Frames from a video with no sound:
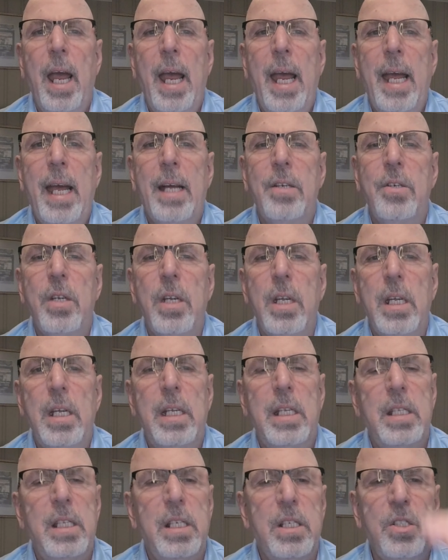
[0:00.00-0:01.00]
and
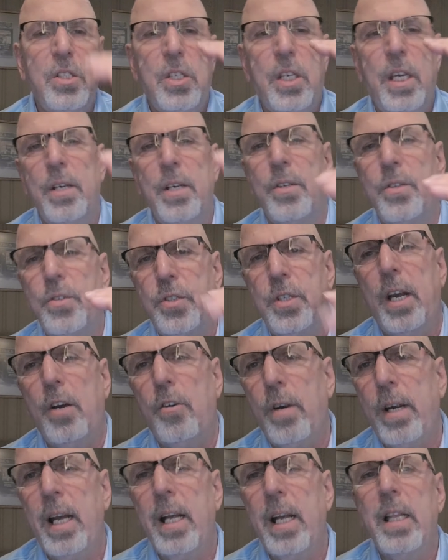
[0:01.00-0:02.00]
in the skills
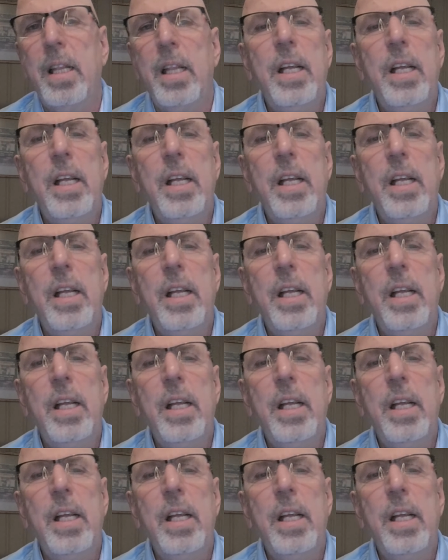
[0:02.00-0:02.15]
area,